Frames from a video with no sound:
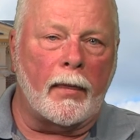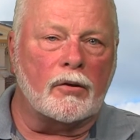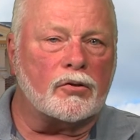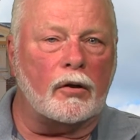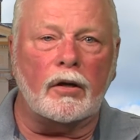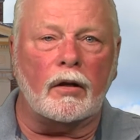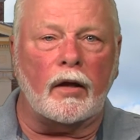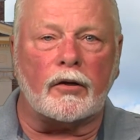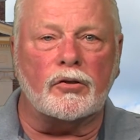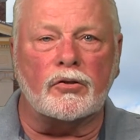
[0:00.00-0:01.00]
City
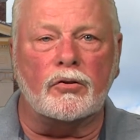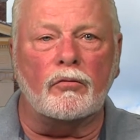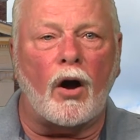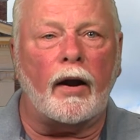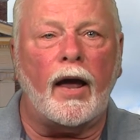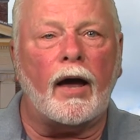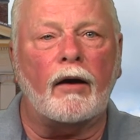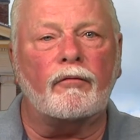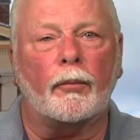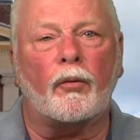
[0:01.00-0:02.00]
elections do not
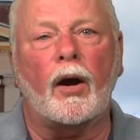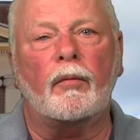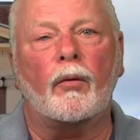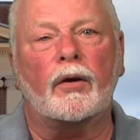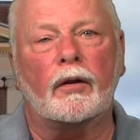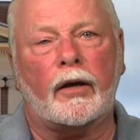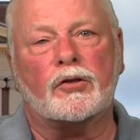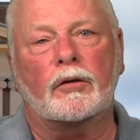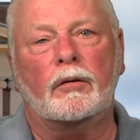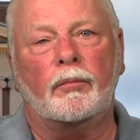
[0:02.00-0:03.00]
have a primary
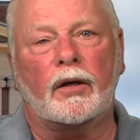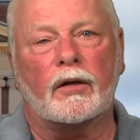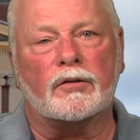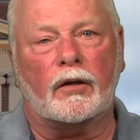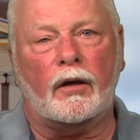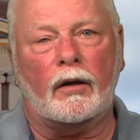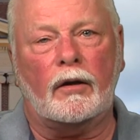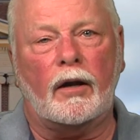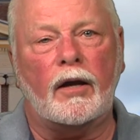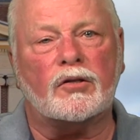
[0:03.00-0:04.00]
election because the
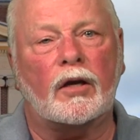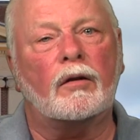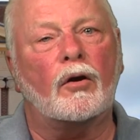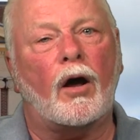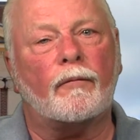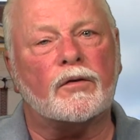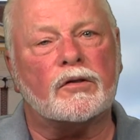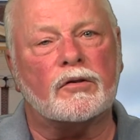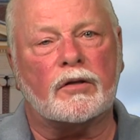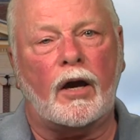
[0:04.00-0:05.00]
candidates and the
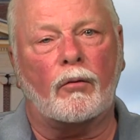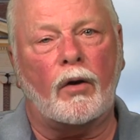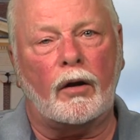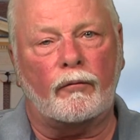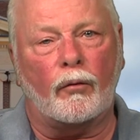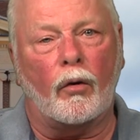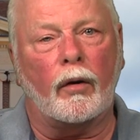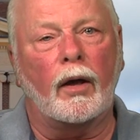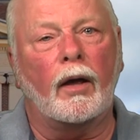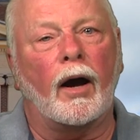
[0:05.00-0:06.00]
offices they are running for
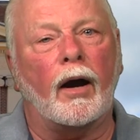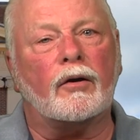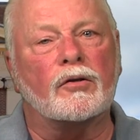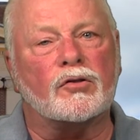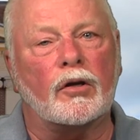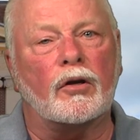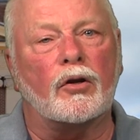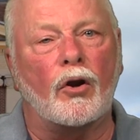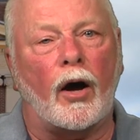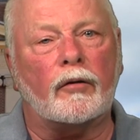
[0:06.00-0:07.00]
are considered
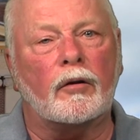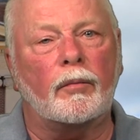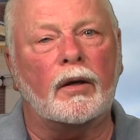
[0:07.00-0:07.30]
not to be